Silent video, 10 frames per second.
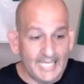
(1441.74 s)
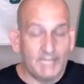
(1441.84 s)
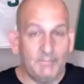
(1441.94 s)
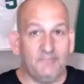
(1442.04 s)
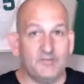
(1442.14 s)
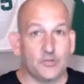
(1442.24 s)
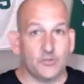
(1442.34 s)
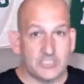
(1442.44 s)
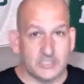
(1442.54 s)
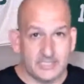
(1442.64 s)
and the Memphis
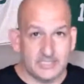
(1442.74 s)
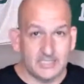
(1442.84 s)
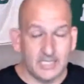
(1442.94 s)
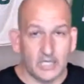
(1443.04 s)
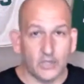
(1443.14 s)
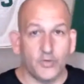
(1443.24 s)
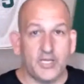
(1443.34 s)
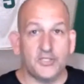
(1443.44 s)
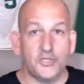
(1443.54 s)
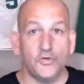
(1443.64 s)
Grizzlies
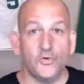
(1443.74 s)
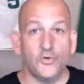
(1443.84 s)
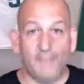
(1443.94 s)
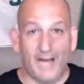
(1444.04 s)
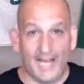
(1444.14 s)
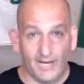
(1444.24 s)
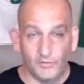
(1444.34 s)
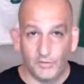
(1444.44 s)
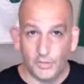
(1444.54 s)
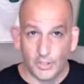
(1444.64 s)
agree to a buyout.
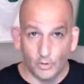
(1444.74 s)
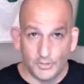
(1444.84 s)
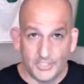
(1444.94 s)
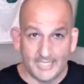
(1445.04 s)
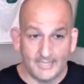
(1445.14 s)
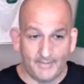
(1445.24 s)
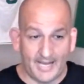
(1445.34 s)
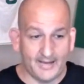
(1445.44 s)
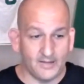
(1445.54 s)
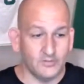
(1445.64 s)
You negotiate the
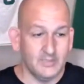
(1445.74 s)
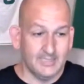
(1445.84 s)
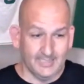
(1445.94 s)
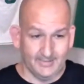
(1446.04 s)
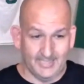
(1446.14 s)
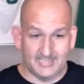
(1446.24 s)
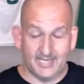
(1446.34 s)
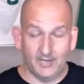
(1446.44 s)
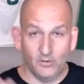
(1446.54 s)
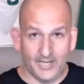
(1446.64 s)
buyout and they
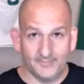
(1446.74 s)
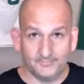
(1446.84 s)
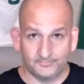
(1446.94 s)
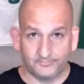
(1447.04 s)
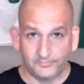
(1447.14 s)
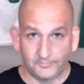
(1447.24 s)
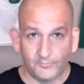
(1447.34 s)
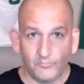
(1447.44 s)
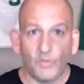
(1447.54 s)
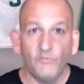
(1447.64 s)
say, okay,
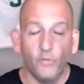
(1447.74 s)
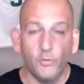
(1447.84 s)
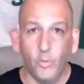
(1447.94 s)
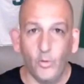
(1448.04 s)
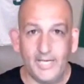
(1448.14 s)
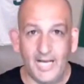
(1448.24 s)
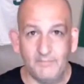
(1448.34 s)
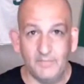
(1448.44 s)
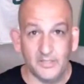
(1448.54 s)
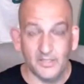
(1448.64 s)
$4.9
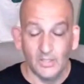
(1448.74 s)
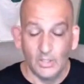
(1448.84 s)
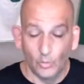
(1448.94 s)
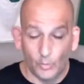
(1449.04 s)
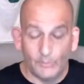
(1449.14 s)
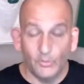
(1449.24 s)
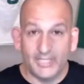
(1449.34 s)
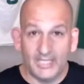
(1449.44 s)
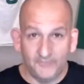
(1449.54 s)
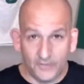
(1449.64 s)
million. We will
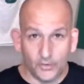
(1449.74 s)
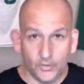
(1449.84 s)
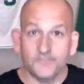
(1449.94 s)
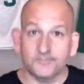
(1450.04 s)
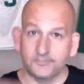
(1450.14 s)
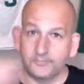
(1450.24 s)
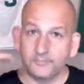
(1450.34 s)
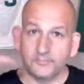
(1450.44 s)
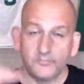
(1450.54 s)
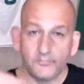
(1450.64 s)
give you
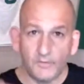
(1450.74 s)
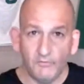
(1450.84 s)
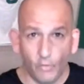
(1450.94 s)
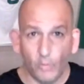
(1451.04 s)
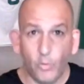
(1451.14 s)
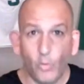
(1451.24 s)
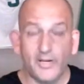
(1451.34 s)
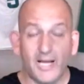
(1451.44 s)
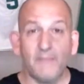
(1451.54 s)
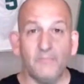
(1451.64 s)

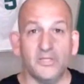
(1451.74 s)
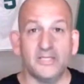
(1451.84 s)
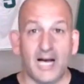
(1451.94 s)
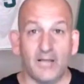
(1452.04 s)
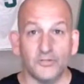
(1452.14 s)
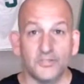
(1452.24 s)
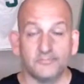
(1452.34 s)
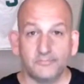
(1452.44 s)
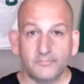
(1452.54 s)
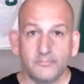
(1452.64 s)
$4.9 million
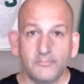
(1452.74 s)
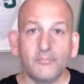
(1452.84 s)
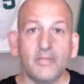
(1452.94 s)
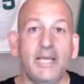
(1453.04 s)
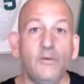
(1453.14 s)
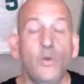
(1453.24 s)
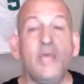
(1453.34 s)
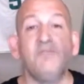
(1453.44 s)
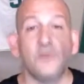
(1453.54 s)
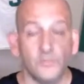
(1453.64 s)
and
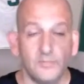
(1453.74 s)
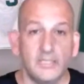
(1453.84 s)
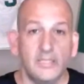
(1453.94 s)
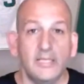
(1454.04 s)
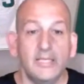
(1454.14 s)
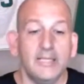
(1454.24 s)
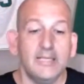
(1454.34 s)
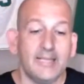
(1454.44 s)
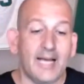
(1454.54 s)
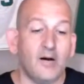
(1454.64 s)
waive you.
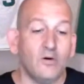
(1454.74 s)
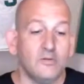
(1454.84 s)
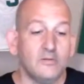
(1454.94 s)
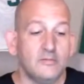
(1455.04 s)
Now,